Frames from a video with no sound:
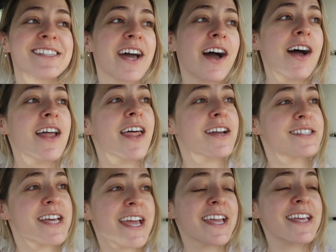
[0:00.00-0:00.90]
He's like, I
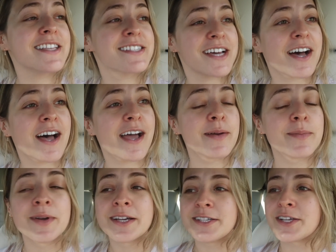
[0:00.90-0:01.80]
like taking the
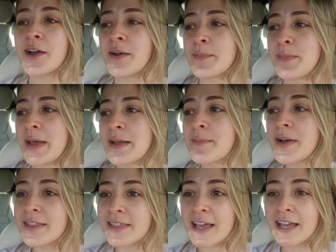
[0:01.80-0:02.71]
time to go and pick
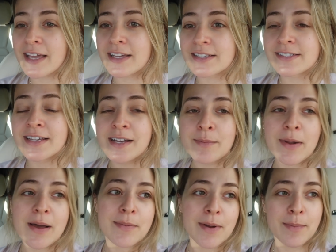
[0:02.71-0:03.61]
my things,
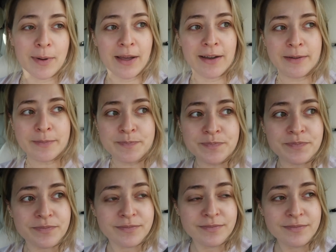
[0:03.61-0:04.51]
blah, blah, blah.
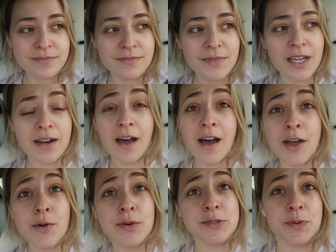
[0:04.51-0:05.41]
And
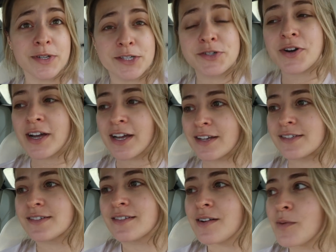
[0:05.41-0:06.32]
I always wanted to try it
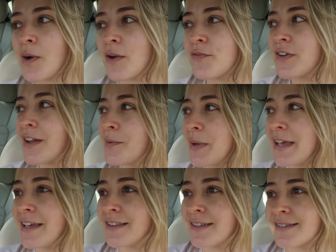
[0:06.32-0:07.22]
because I feel like we
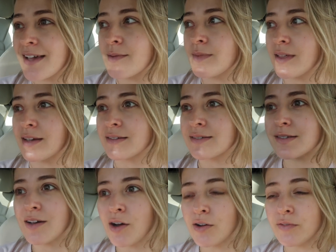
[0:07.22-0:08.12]
eat the same things
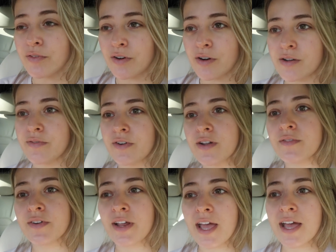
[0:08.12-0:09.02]
over and over and
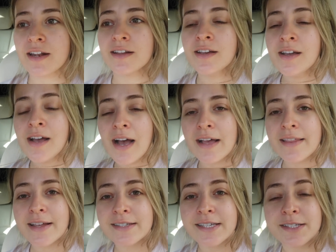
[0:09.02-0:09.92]
over again.
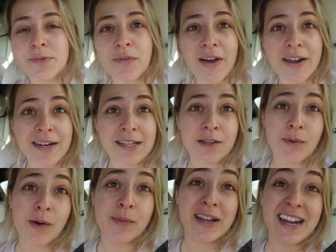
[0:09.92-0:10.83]
And then since we've had a little
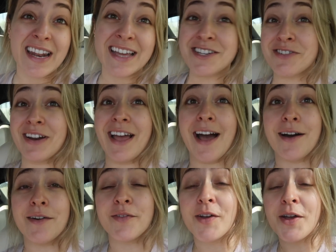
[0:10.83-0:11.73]
one, we literally
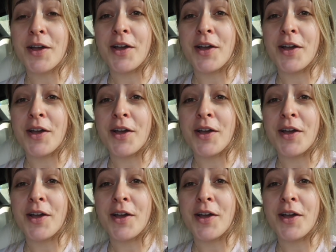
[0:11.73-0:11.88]
have